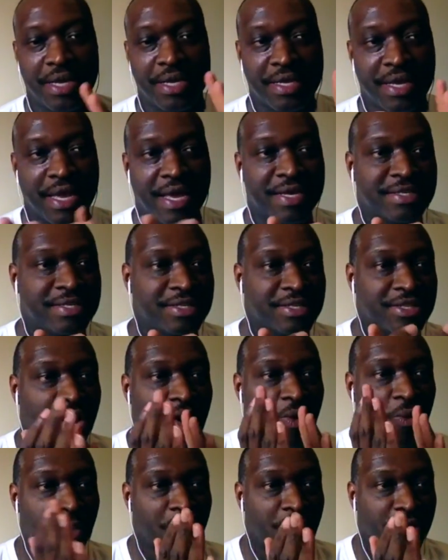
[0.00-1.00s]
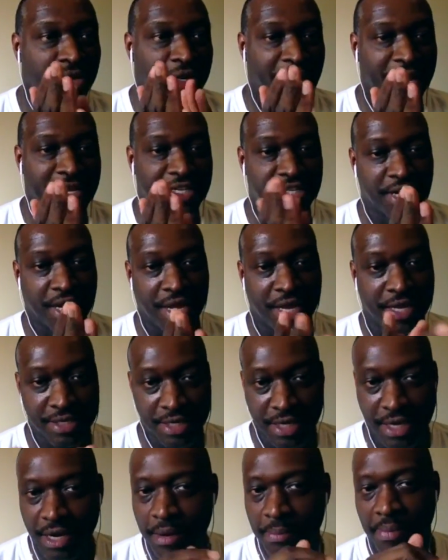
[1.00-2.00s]
Yes, the world has changed.
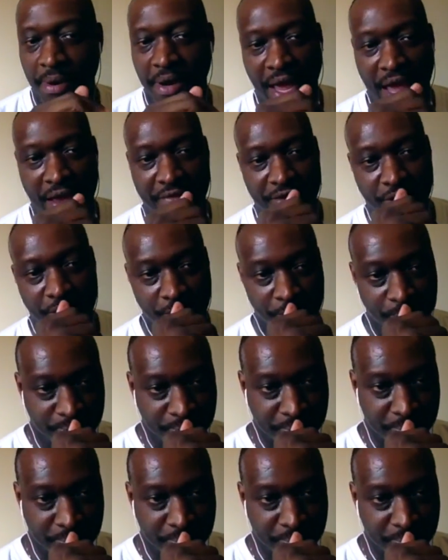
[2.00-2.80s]
But have you?